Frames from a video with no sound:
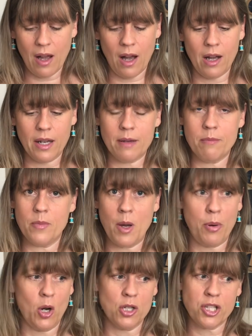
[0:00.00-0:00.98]
I
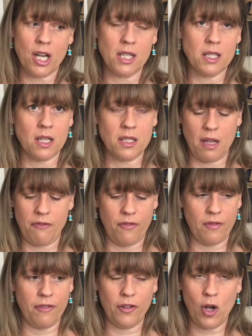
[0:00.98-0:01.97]
apologise because I've
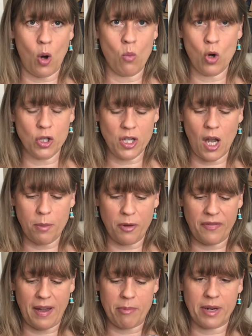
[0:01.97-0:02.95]
forgotten what type
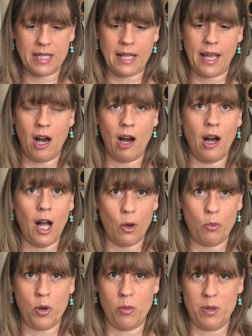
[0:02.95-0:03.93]
of fabrics they are.
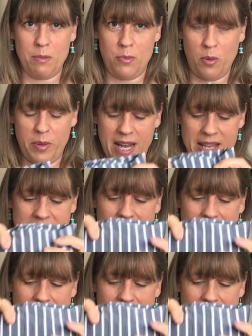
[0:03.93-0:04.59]
I'll probably pop it in